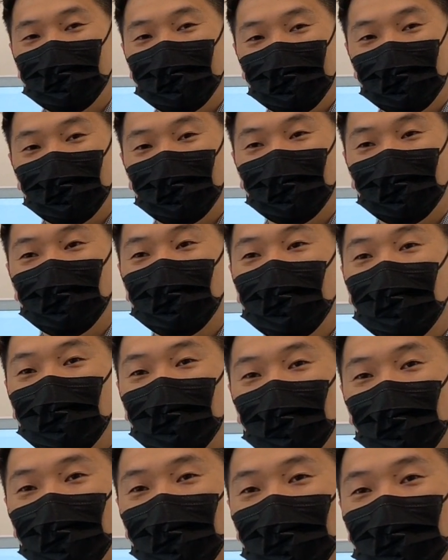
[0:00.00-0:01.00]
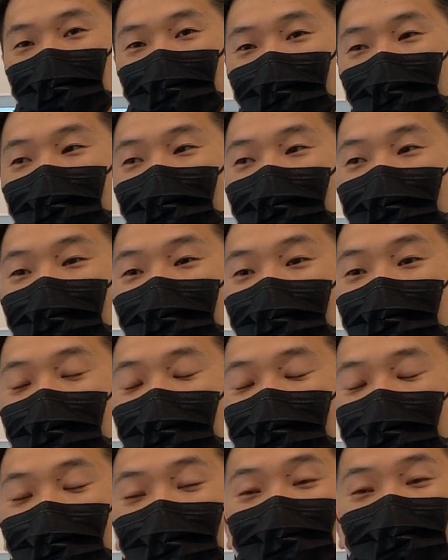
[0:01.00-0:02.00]
to do more
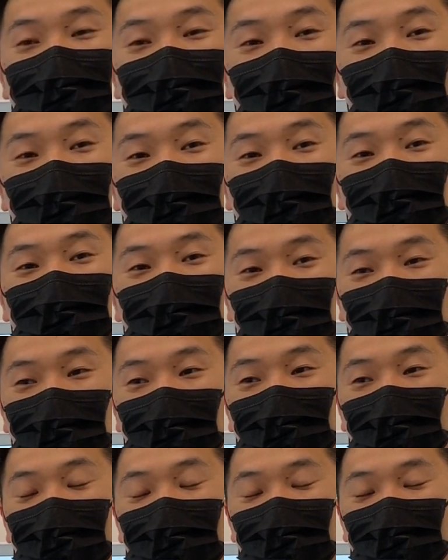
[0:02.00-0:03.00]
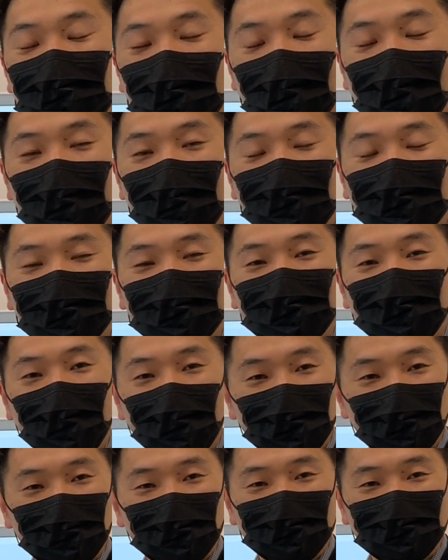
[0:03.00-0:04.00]
things that would improve their smile and
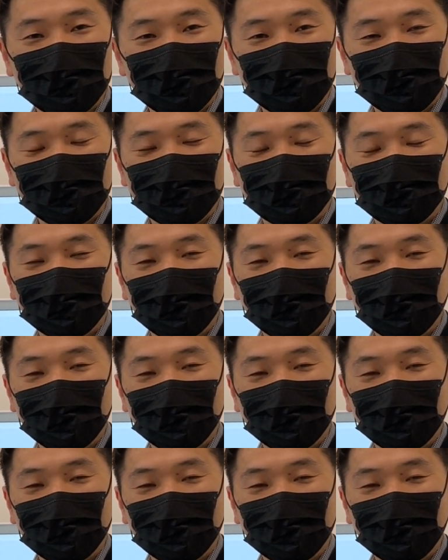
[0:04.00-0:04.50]
confidence,